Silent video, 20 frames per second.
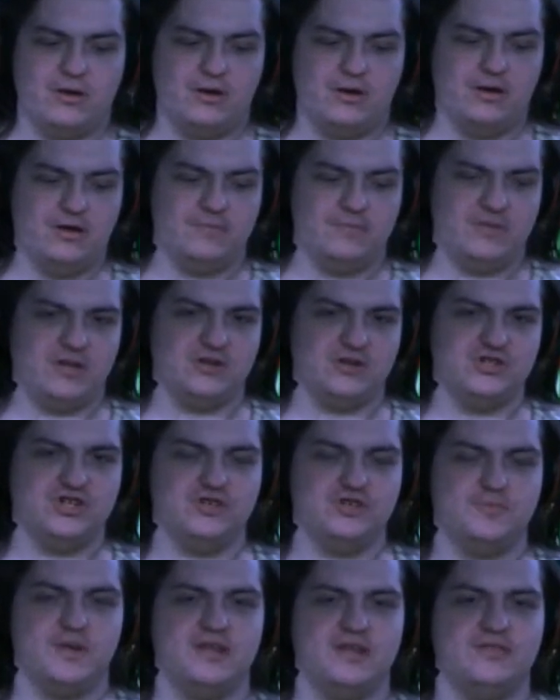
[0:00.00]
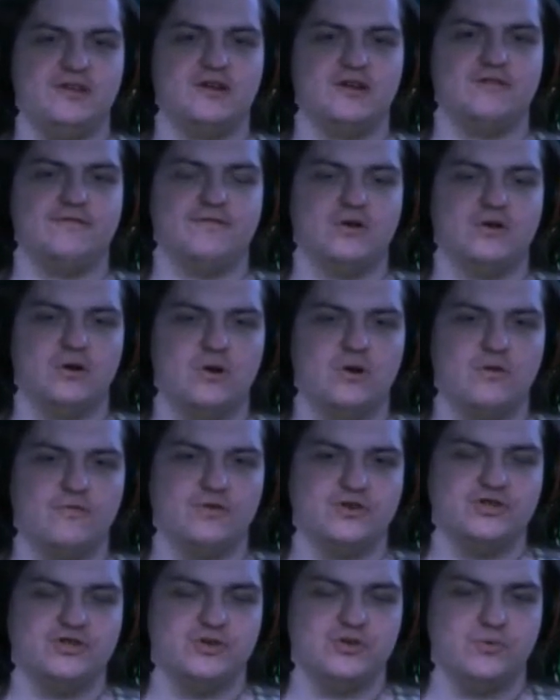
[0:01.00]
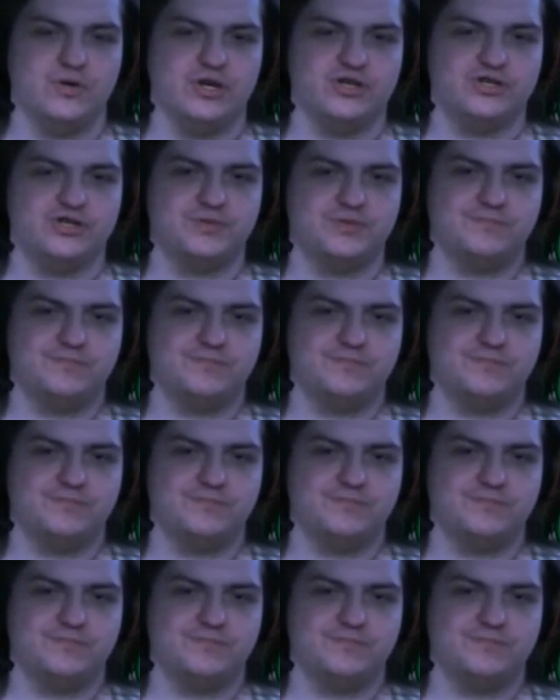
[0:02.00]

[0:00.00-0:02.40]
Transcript: Because she's been in there for over 2 weeks.